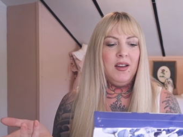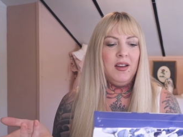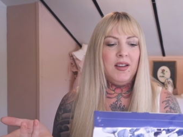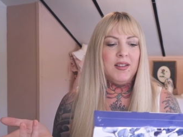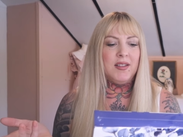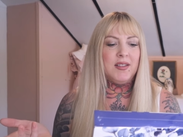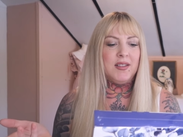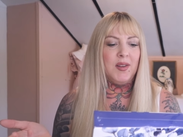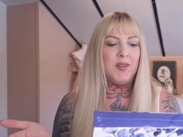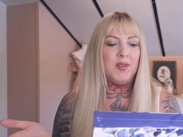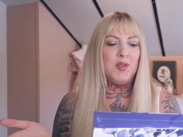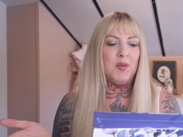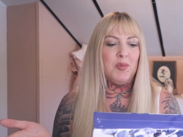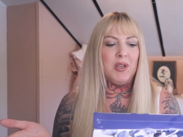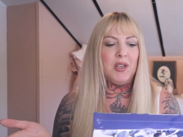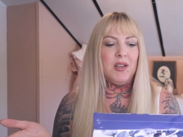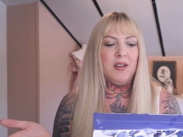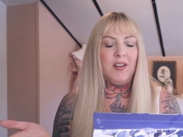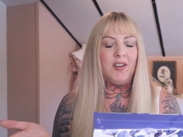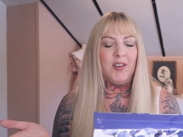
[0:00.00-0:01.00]
it's said to
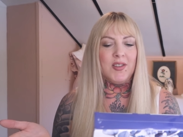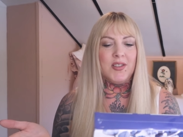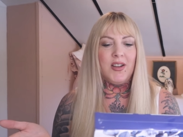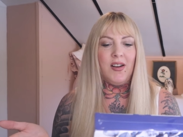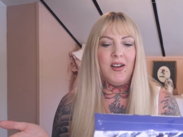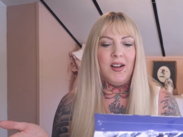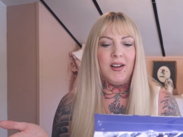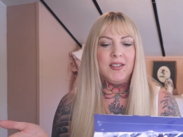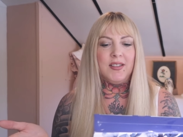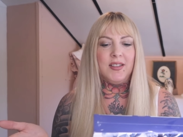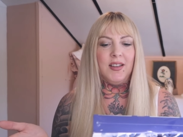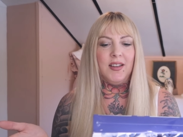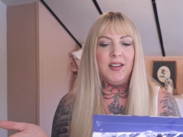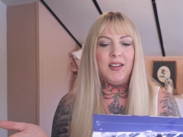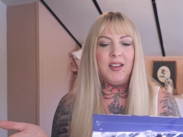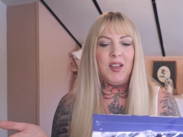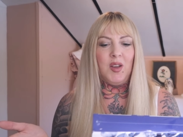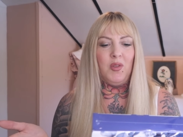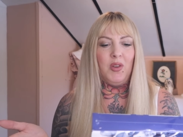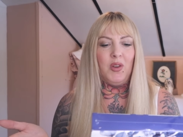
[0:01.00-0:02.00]
be
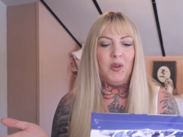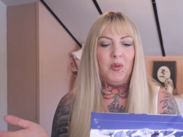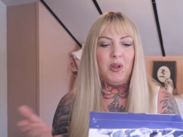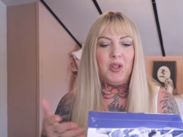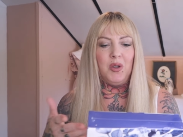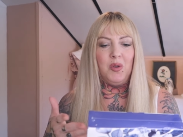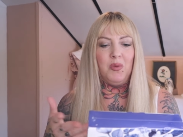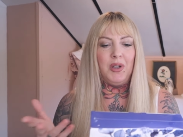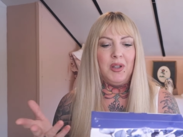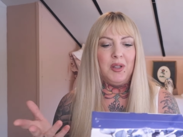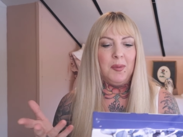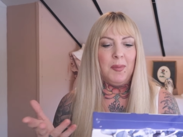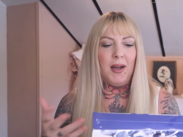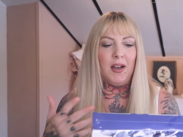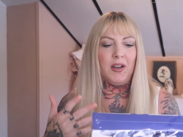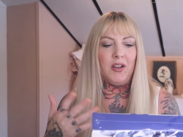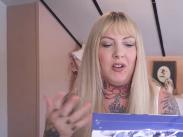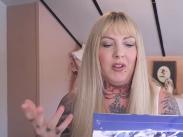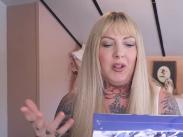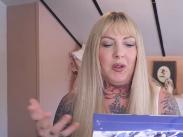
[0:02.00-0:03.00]
non-toxic, even though when you read the
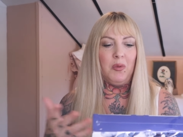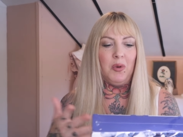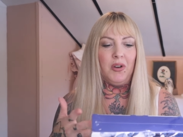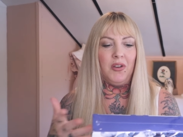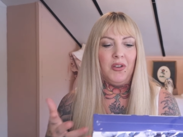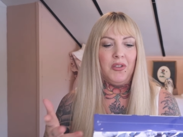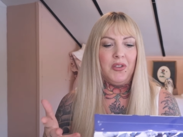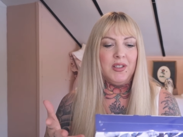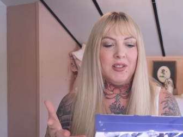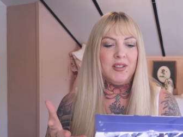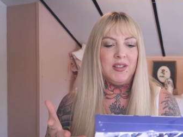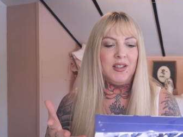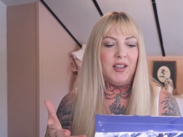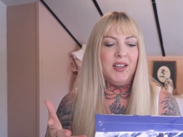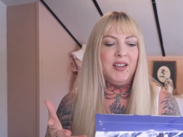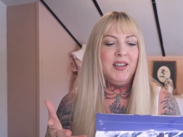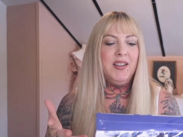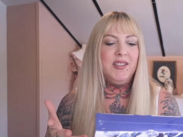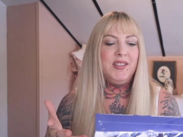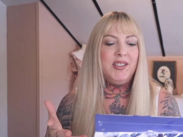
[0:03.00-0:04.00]
back, you're like, what are these
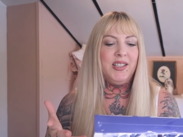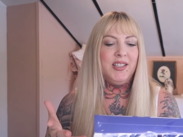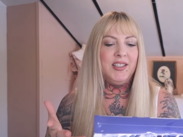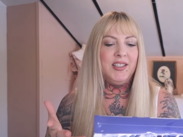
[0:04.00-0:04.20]
things?